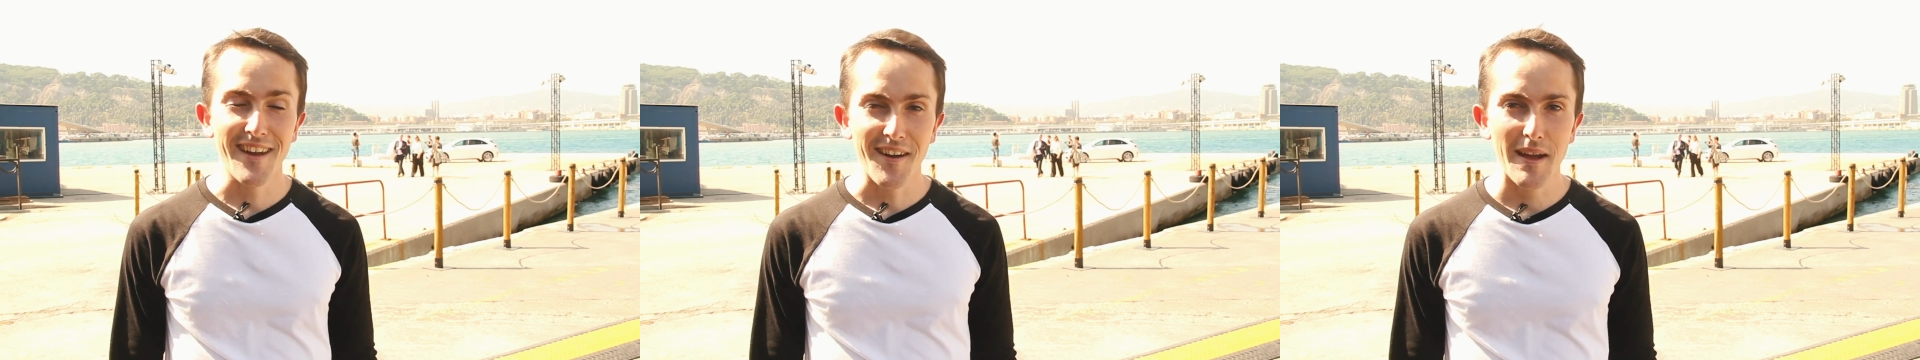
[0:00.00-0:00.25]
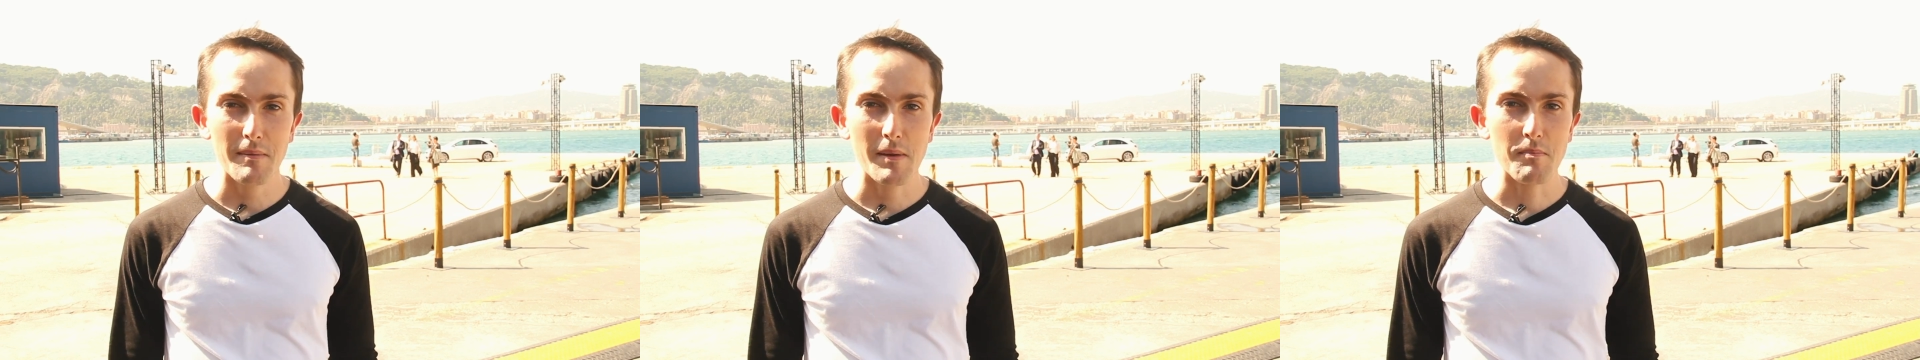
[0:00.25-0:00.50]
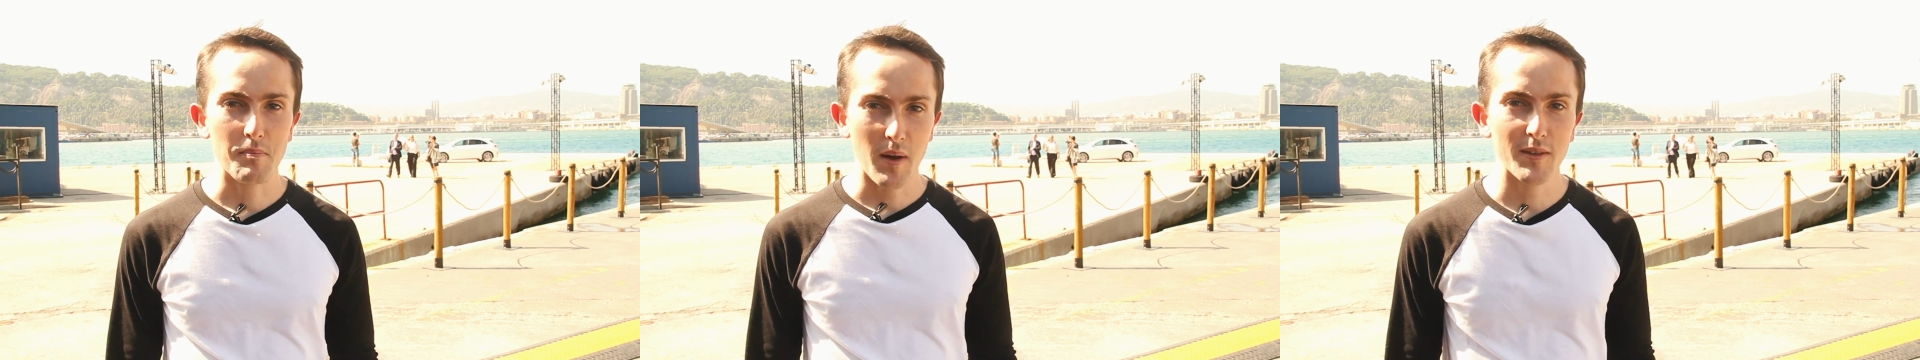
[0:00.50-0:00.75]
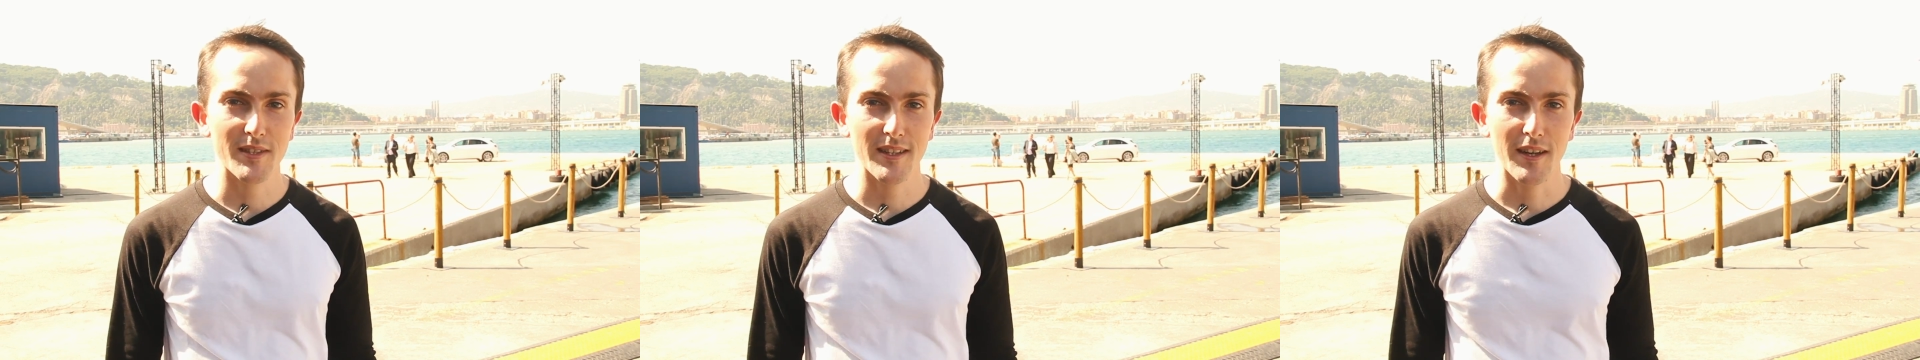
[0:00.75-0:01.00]
I am in
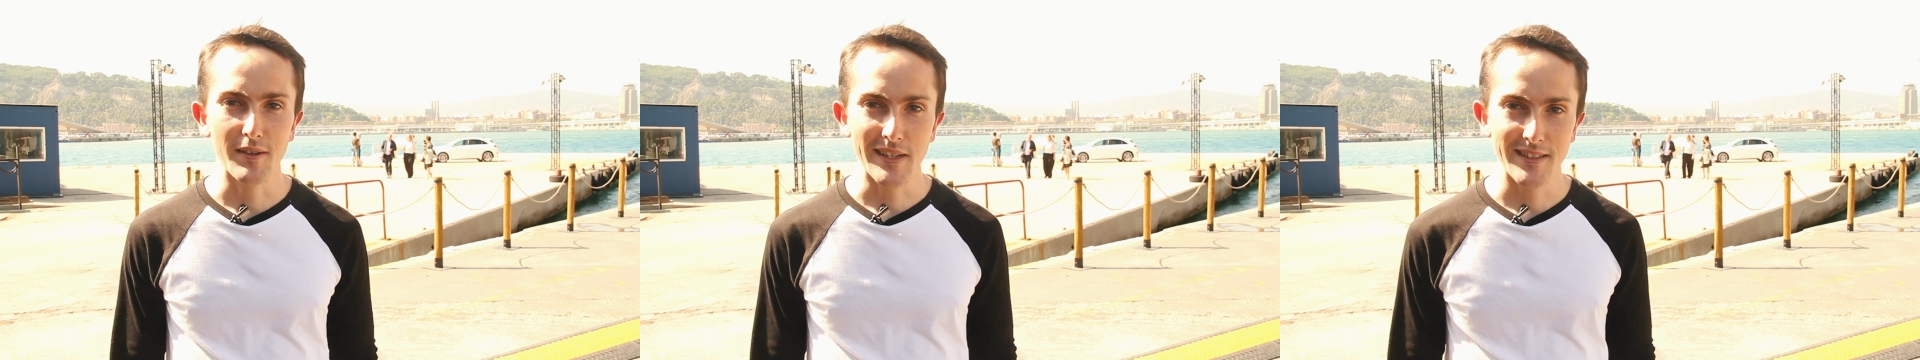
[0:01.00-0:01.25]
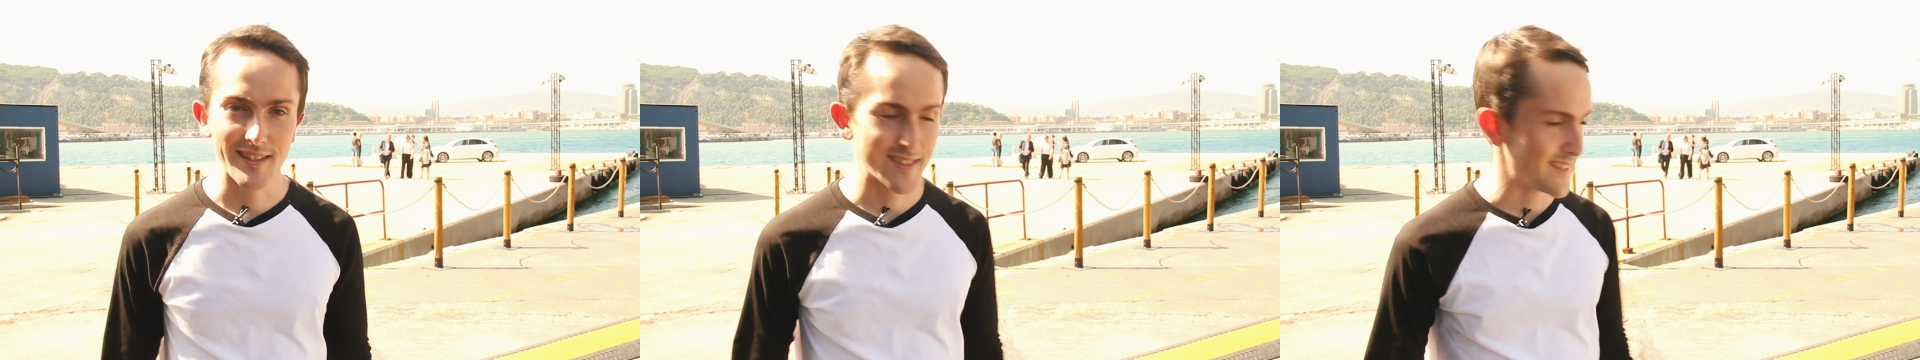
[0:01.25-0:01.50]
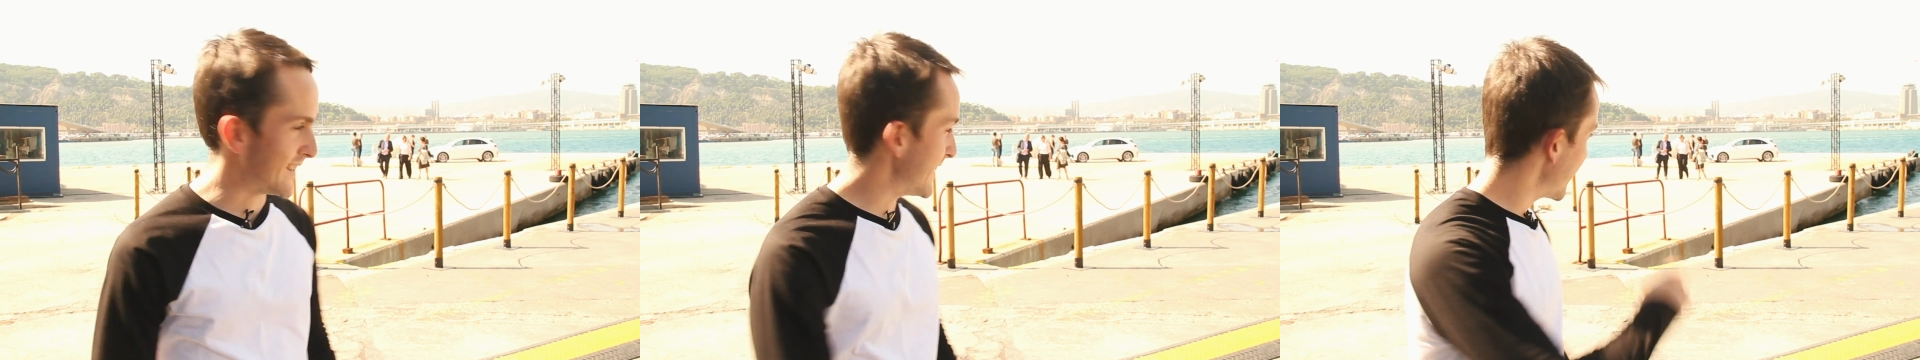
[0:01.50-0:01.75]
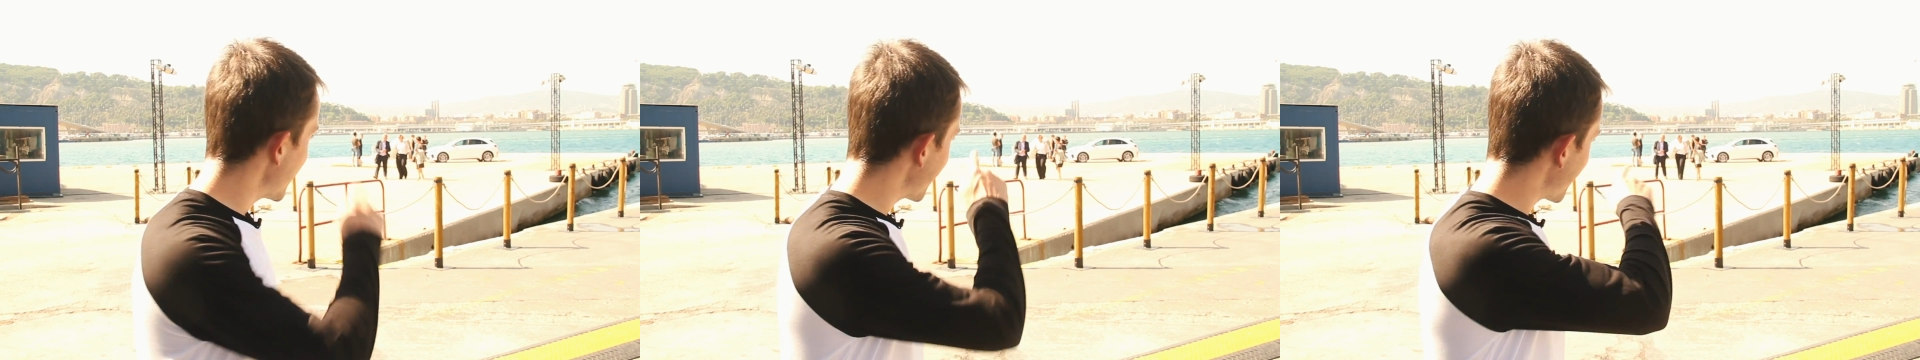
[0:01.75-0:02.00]
Barcelona to see
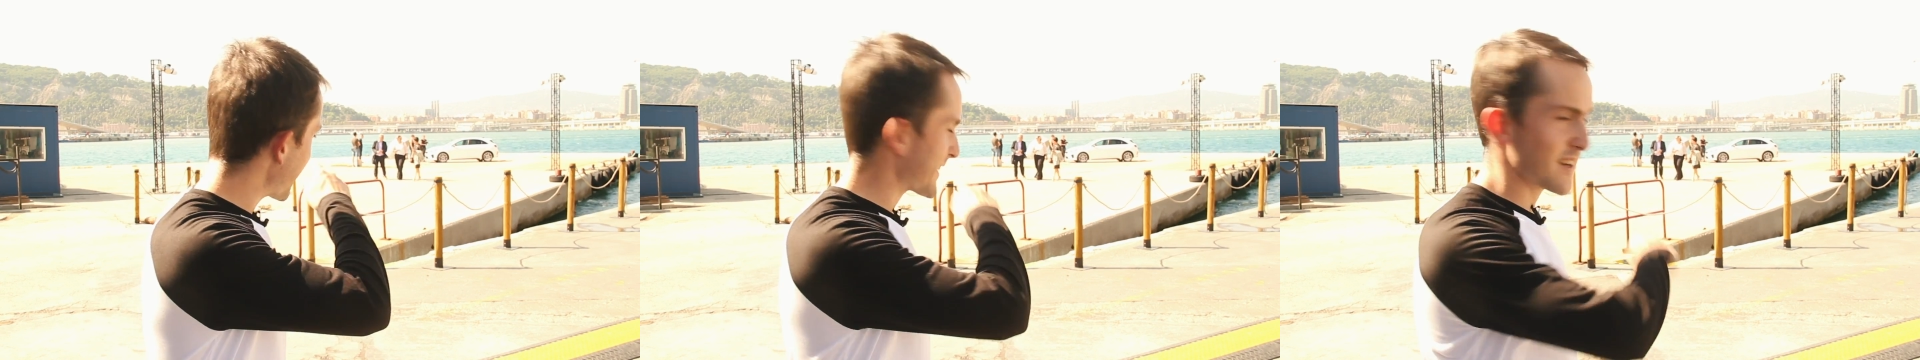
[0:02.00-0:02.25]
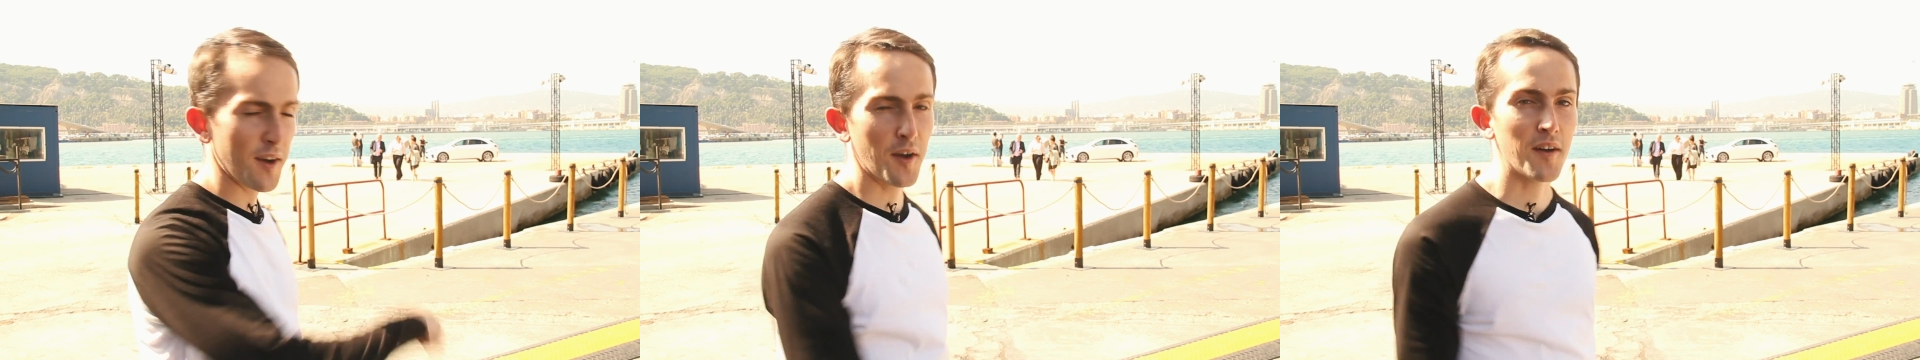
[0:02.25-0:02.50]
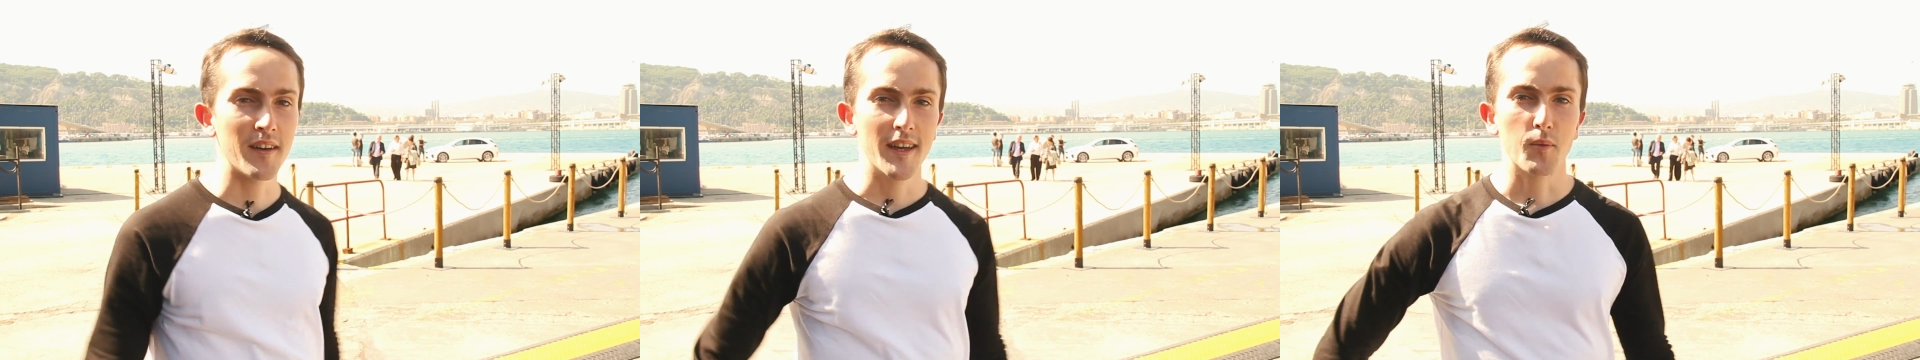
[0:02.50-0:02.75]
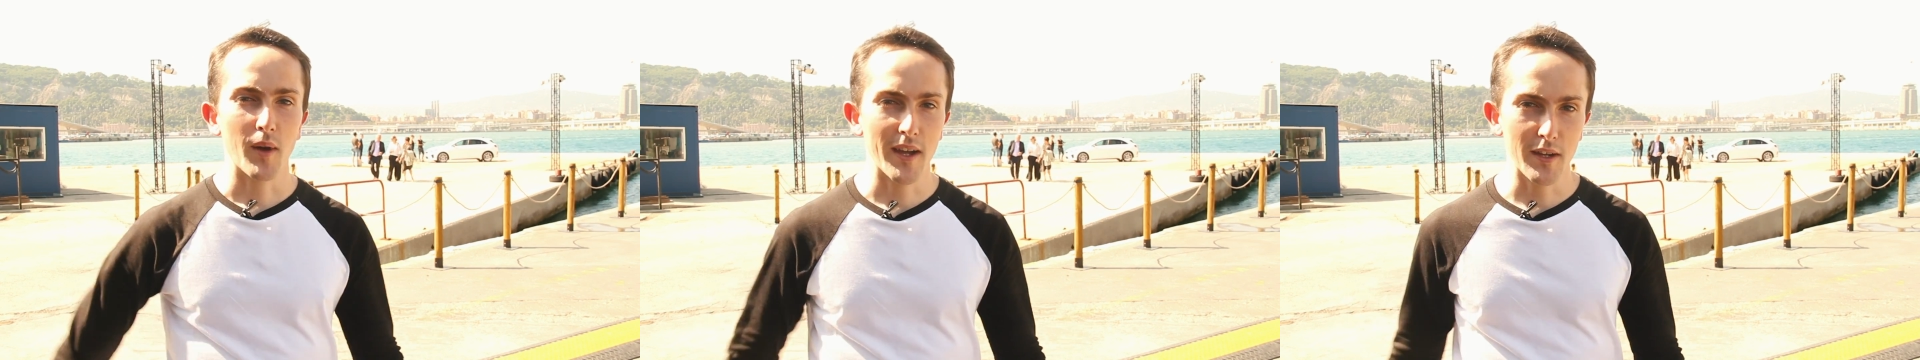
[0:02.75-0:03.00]
that car
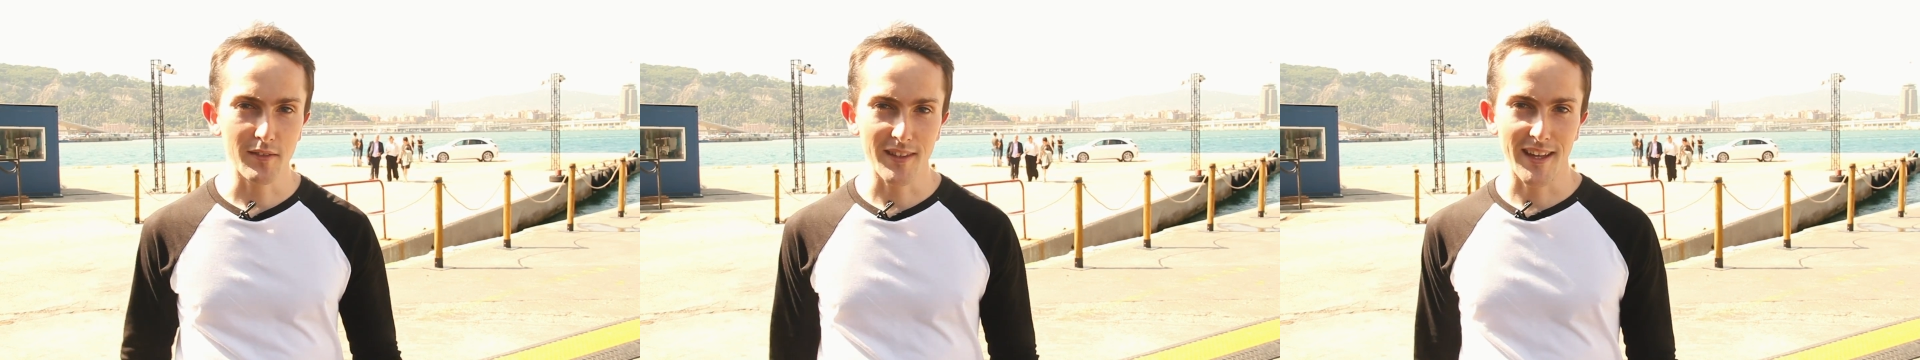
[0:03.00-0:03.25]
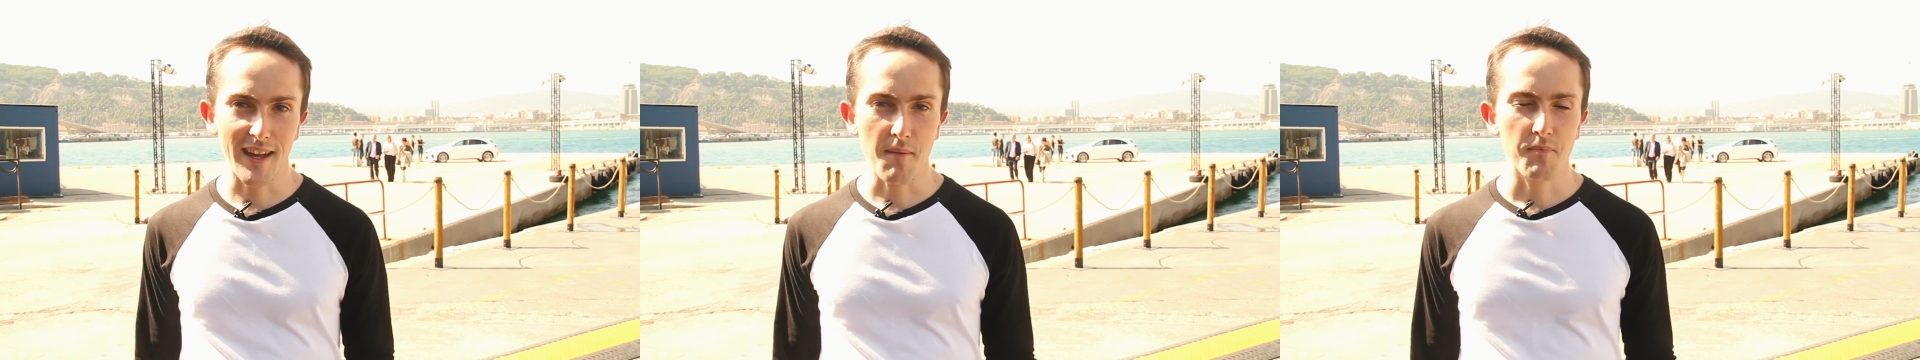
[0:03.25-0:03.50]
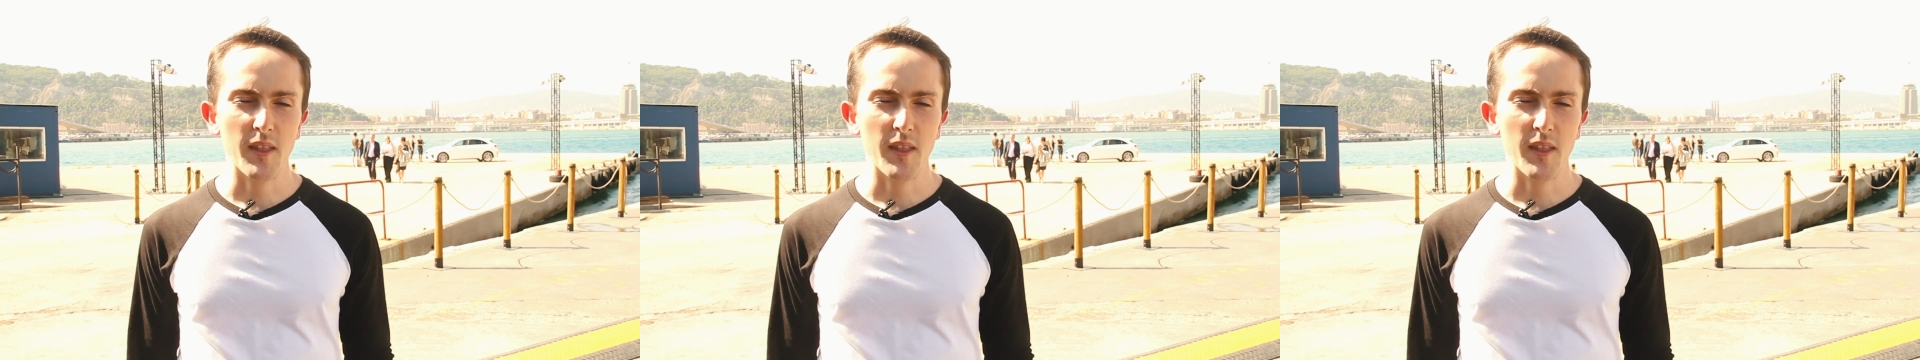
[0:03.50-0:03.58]
way over there,